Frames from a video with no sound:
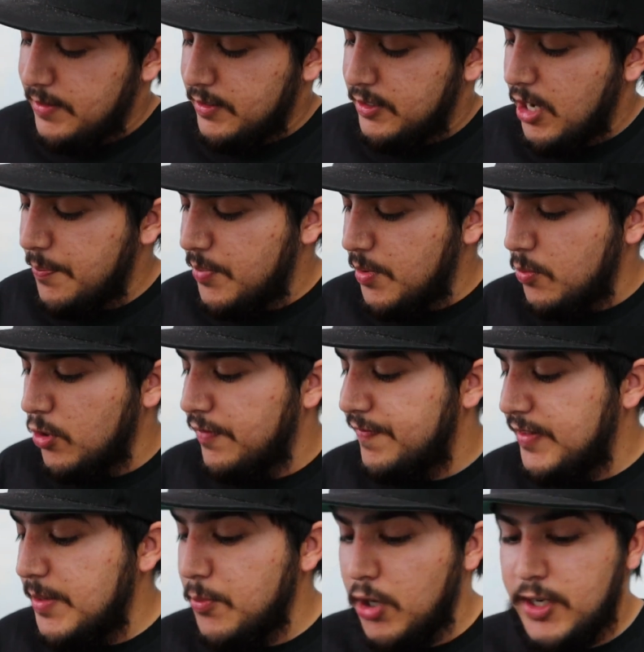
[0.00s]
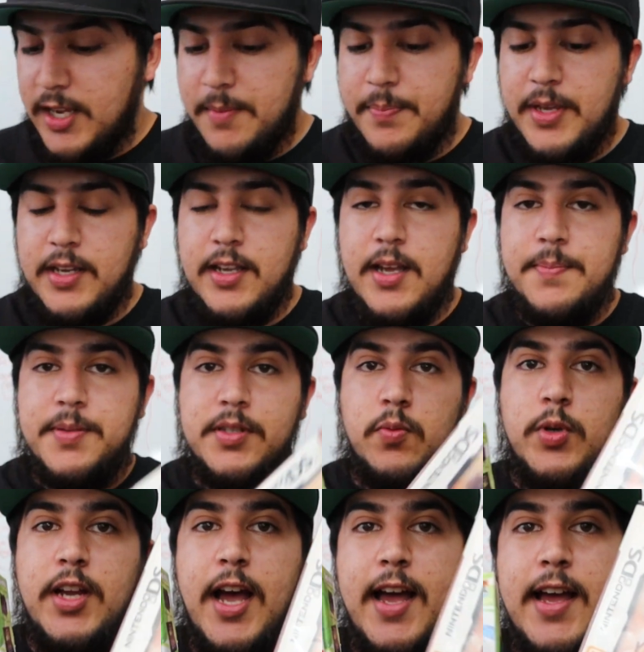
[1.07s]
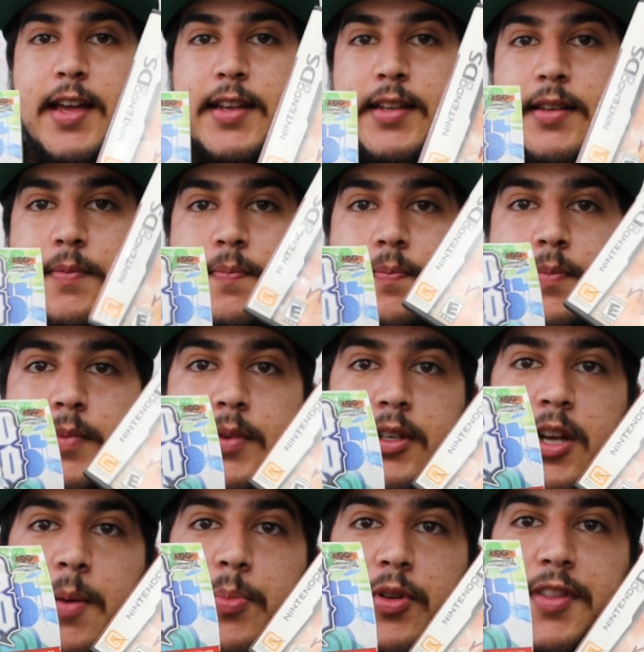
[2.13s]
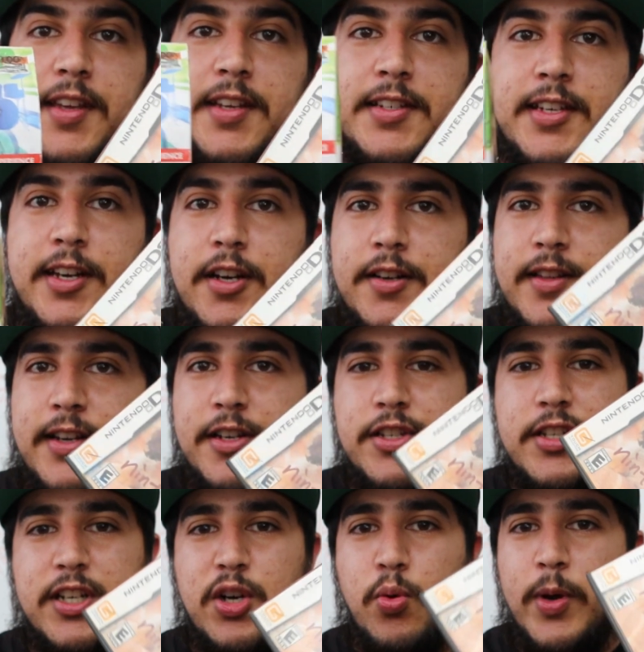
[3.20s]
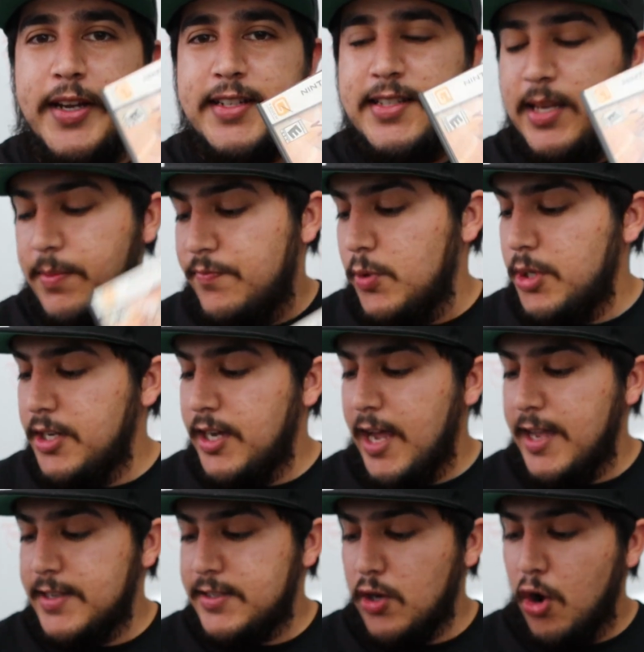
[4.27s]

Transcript: A couple more flea market pickups. We got a couple things here, and here's a quick tip for you guys.